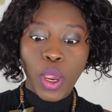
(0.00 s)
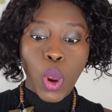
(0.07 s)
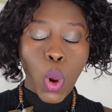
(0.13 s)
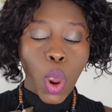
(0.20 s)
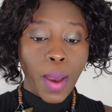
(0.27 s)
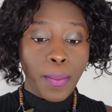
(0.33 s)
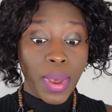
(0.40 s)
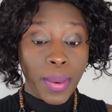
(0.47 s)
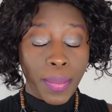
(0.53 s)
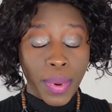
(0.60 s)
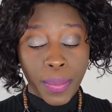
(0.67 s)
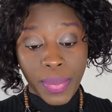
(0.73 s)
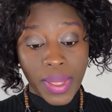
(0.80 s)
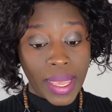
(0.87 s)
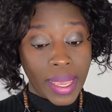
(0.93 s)
or a
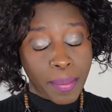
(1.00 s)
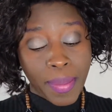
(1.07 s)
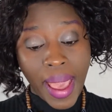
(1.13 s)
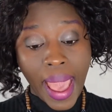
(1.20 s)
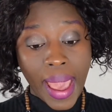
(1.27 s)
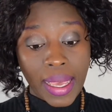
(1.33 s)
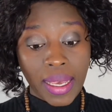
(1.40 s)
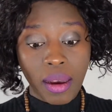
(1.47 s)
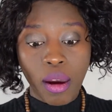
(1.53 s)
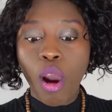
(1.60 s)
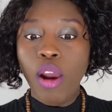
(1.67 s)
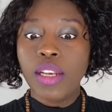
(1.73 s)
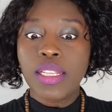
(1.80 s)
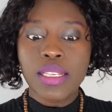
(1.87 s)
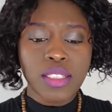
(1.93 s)
Pepper Pig bag.
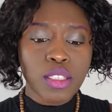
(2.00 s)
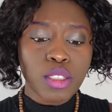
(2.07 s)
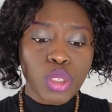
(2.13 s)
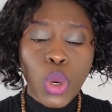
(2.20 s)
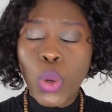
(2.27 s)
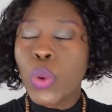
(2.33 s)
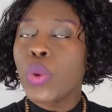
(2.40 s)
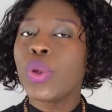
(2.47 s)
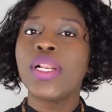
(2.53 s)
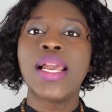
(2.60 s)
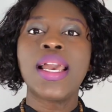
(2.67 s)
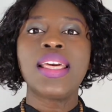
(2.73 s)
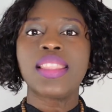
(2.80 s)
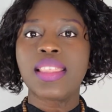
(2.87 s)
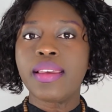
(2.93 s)
Oh, that is so cool.
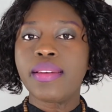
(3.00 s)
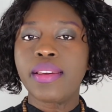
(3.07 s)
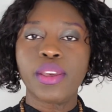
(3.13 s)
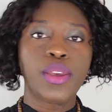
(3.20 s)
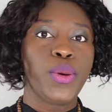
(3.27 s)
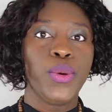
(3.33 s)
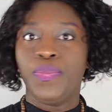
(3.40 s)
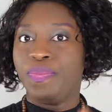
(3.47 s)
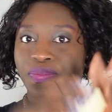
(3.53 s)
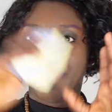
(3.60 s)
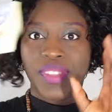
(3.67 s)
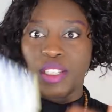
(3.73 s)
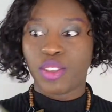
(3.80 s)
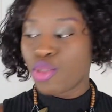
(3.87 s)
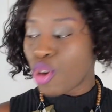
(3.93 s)
Thank you.
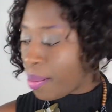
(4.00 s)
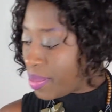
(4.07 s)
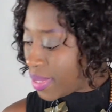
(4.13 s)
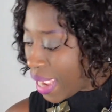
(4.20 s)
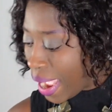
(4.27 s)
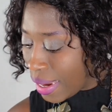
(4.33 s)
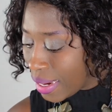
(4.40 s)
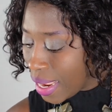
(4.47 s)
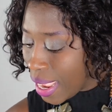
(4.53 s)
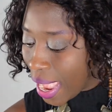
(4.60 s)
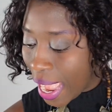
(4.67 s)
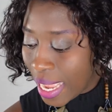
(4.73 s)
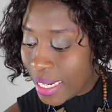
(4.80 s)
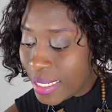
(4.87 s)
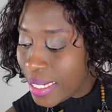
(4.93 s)
They drop that
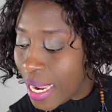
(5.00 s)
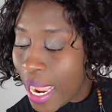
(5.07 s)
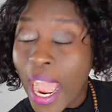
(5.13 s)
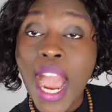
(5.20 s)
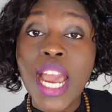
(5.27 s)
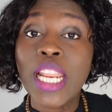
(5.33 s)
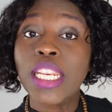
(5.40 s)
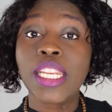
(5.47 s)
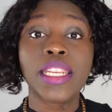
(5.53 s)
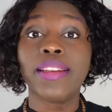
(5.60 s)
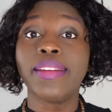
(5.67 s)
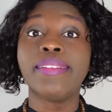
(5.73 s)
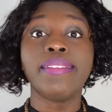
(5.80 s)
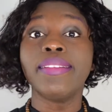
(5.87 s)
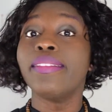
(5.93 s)
and they are
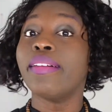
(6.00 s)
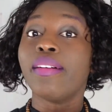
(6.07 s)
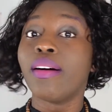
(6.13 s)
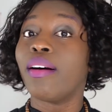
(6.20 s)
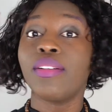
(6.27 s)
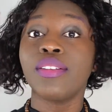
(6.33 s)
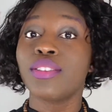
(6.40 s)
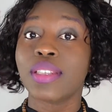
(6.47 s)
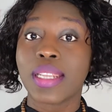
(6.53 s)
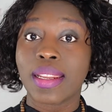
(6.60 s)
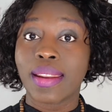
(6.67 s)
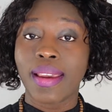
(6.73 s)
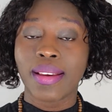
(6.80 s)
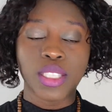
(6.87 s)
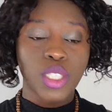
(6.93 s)
on to the
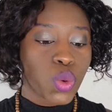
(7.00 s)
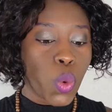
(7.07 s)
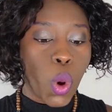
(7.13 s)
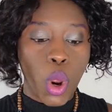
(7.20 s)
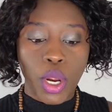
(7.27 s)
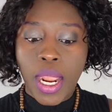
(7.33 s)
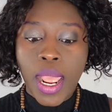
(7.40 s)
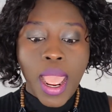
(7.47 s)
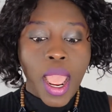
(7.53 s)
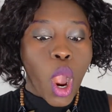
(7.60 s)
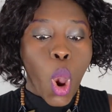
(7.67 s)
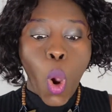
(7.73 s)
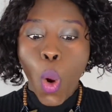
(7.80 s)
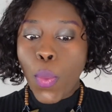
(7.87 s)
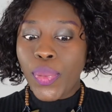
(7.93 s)
next one.
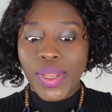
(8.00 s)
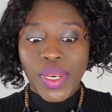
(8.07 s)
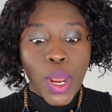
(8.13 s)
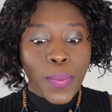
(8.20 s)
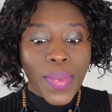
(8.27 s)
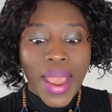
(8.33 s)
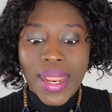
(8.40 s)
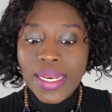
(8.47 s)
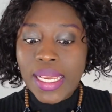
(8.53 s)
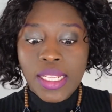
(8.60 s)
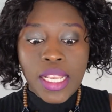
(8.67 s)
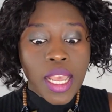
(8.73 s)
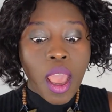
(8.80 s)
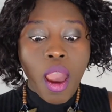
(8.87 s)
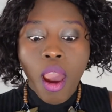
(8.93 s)
Open up and then,
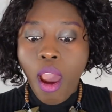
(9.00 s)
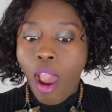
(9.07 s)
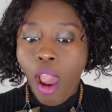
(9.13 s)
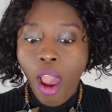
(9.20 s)
yeah,